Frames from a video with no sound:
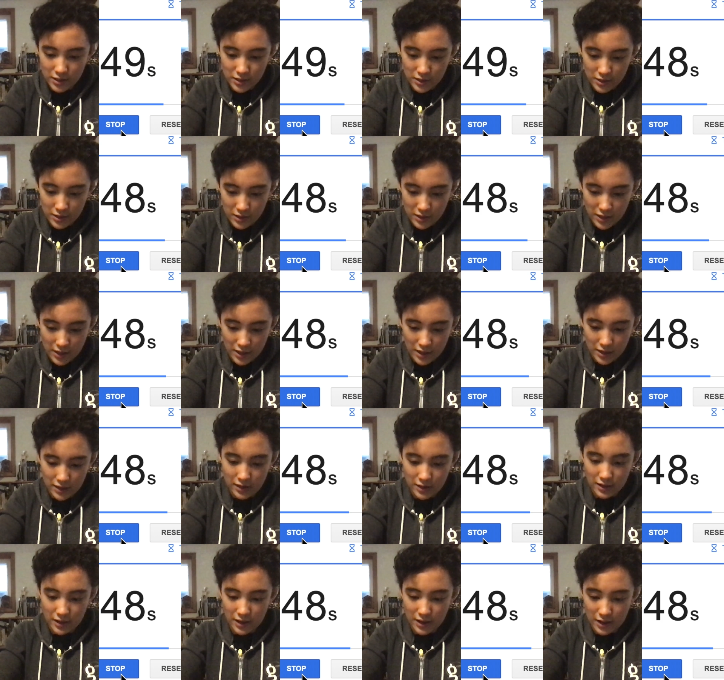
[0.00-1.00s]
that
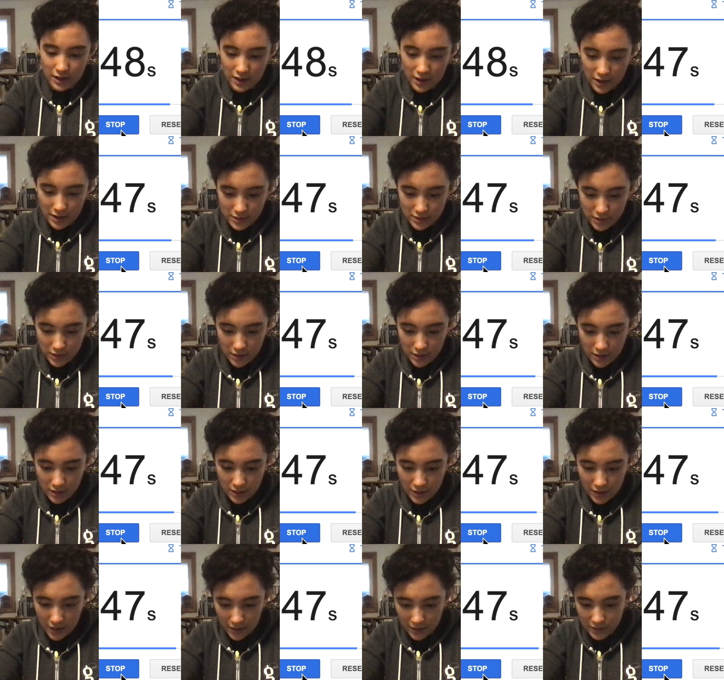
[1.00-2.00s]
has an
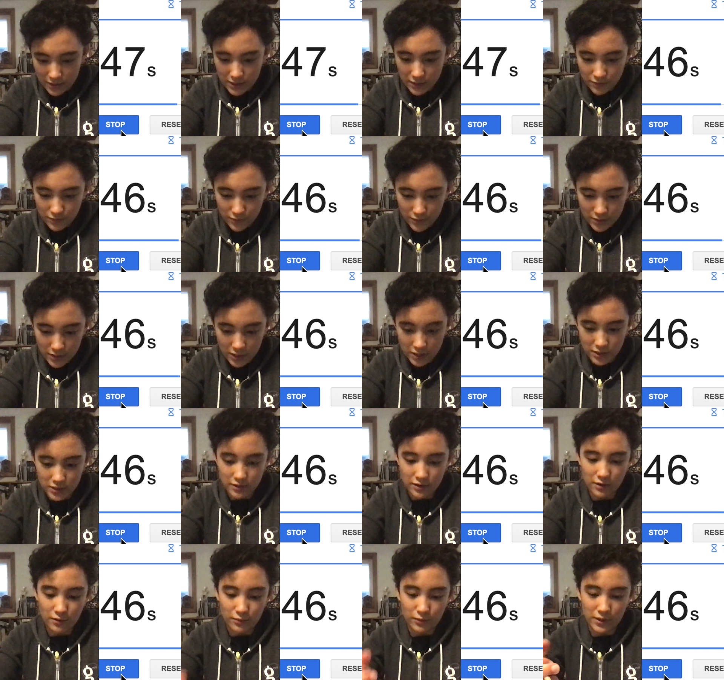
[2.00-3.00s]
axis of rotation
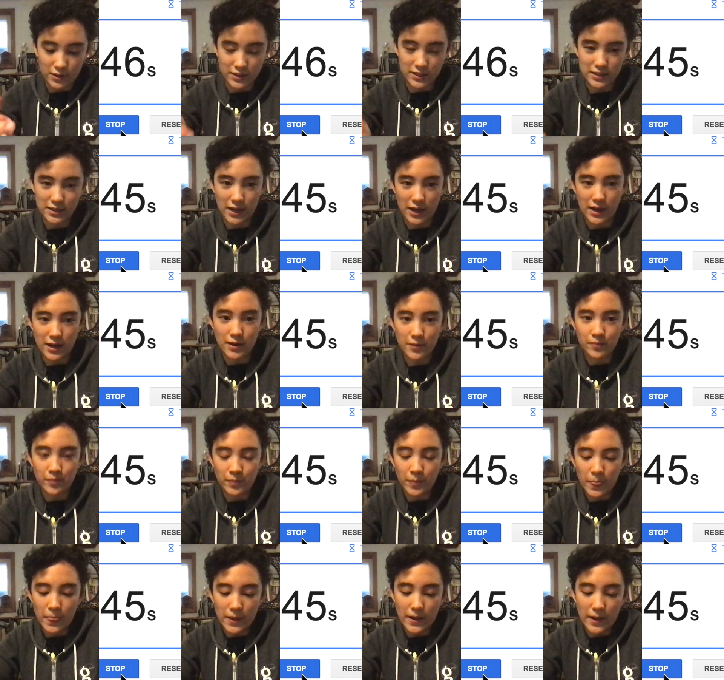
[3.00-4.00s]
on one side,
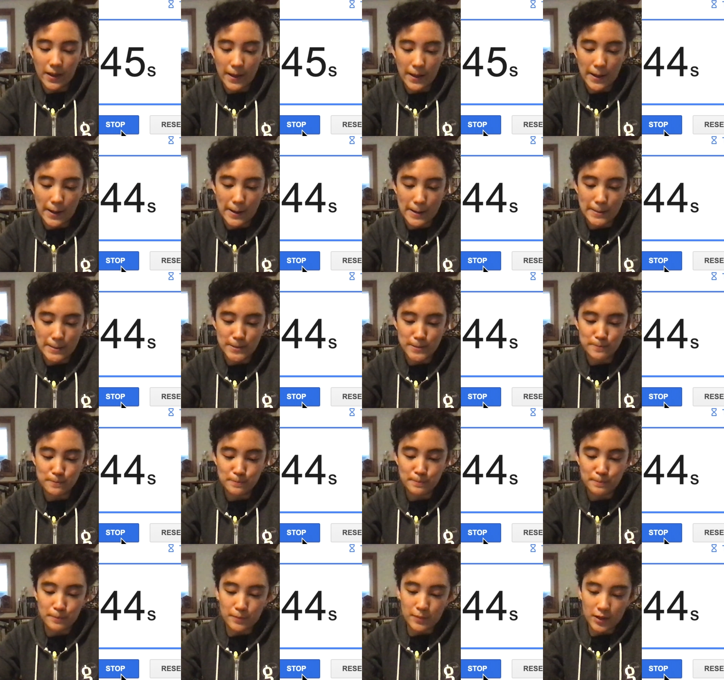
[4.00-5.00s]
and
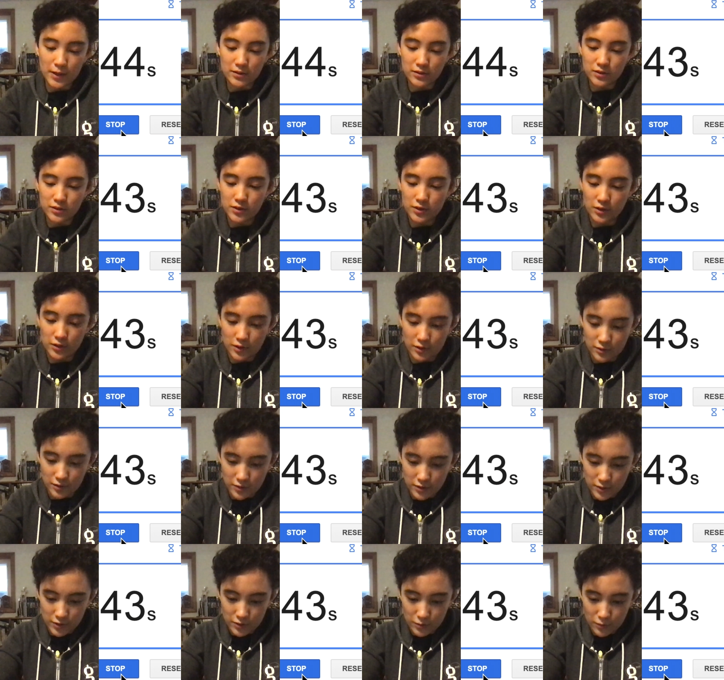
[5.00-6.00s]
so
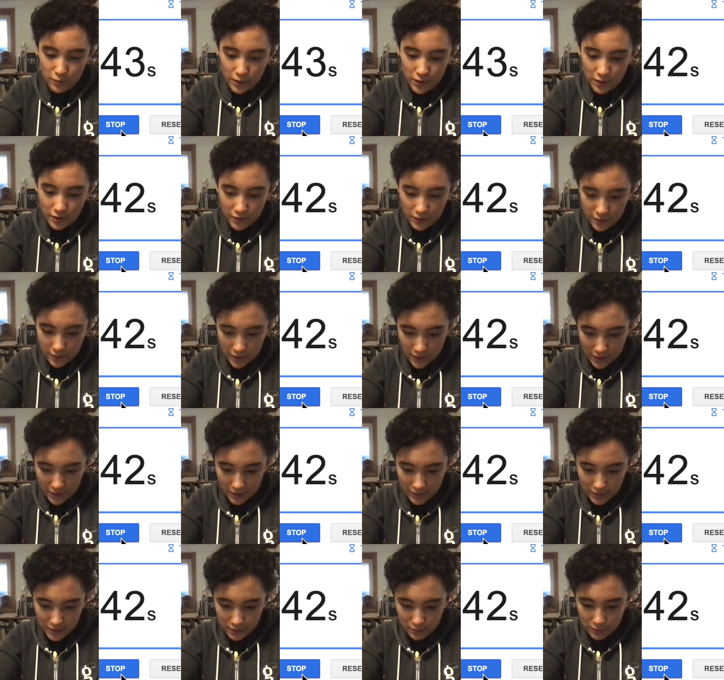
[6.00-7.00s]
the torque on that
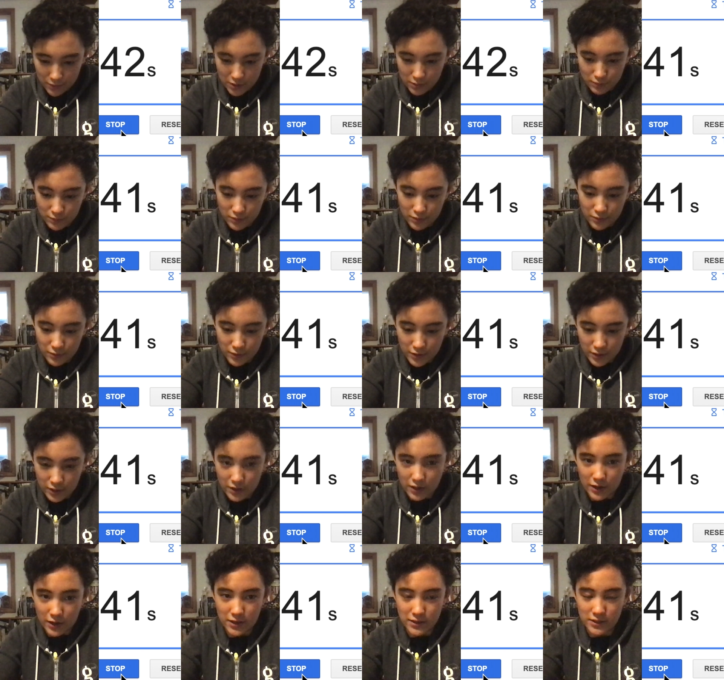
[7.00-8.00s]
is what's going to
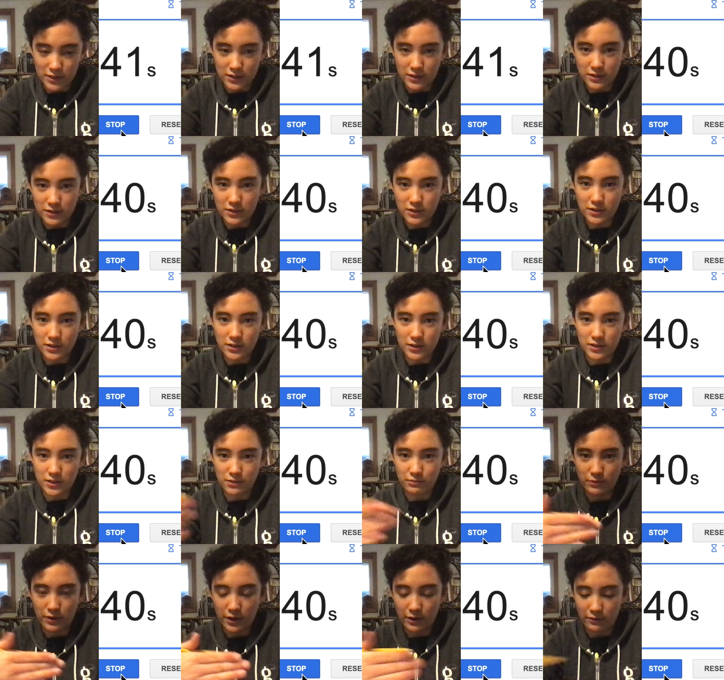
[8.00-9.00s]
cause it to
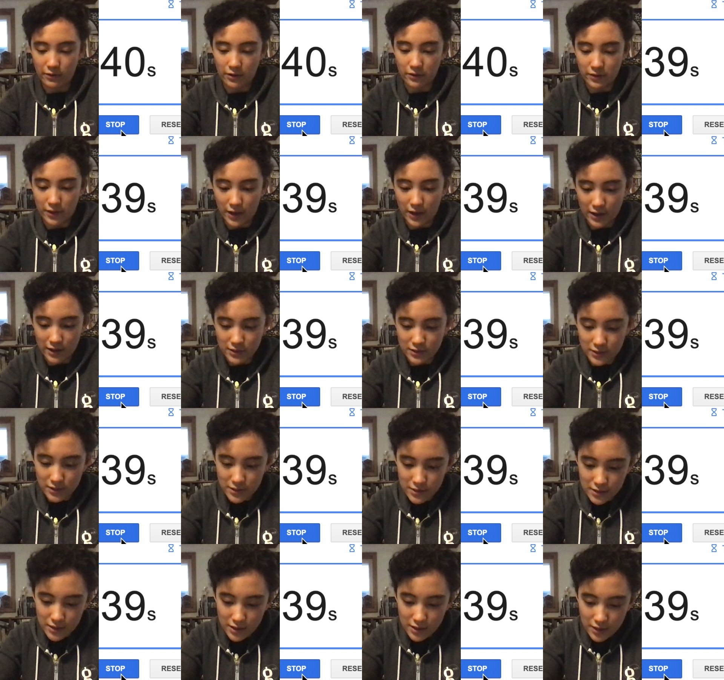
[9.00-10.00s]
swing around the
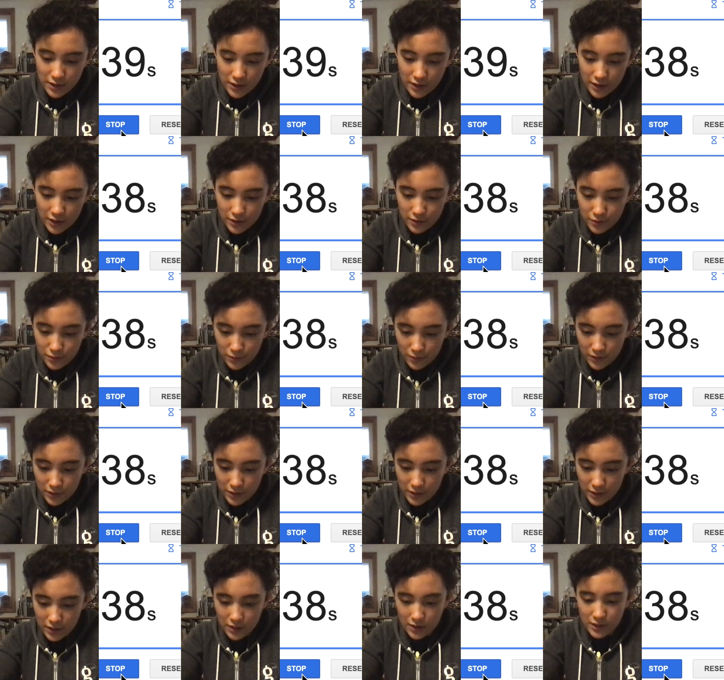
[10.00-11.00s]
axis. And torque
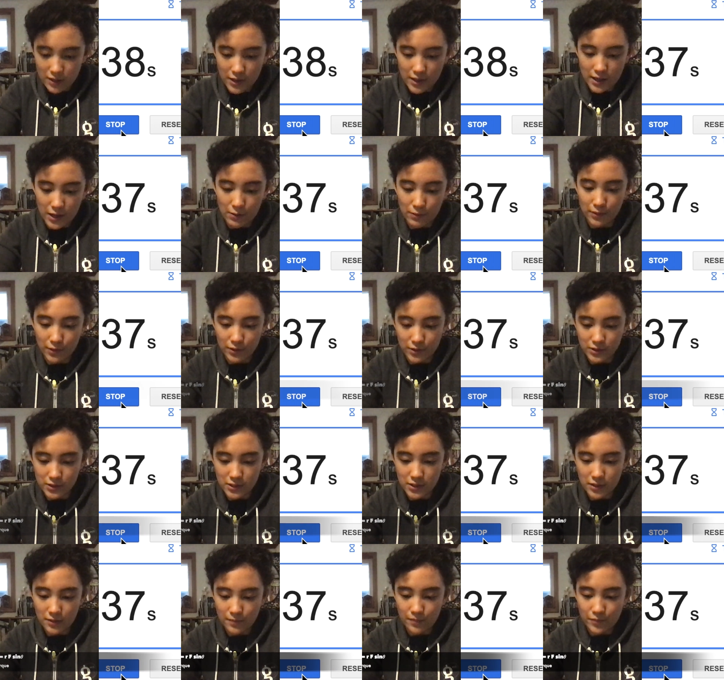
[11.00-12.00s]
equals
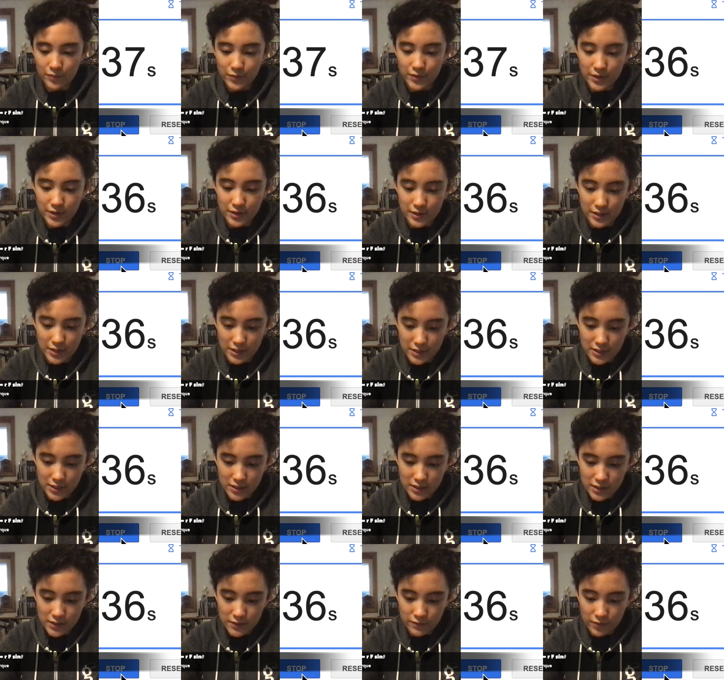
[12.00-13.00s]
the
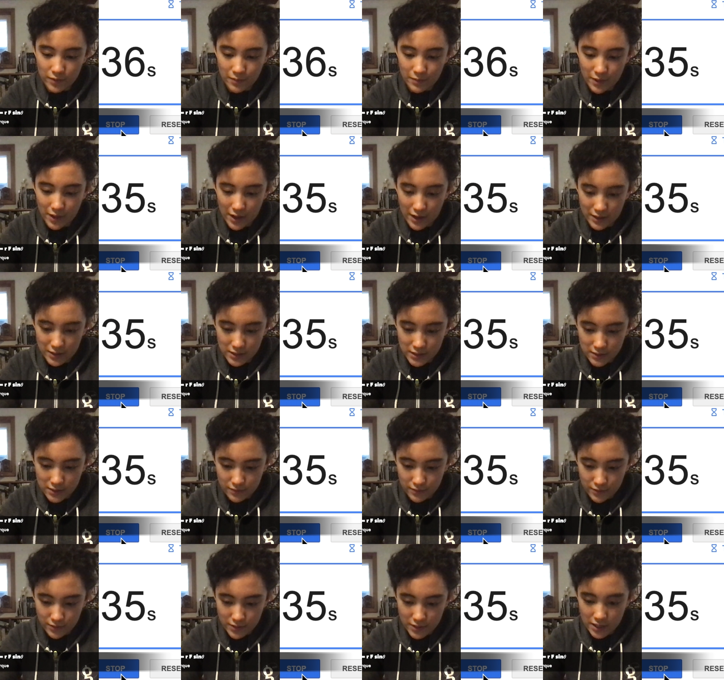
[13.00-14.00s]
distance from the axis of
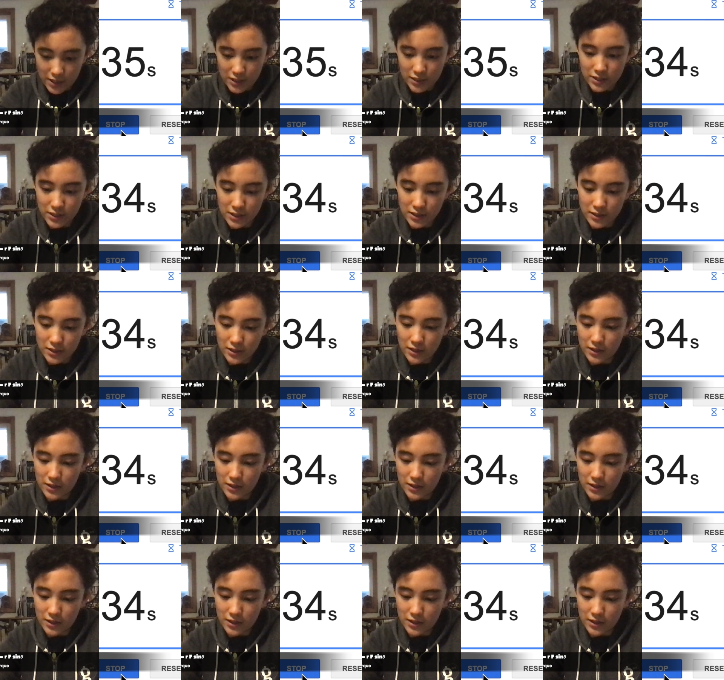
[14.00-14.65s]
rotation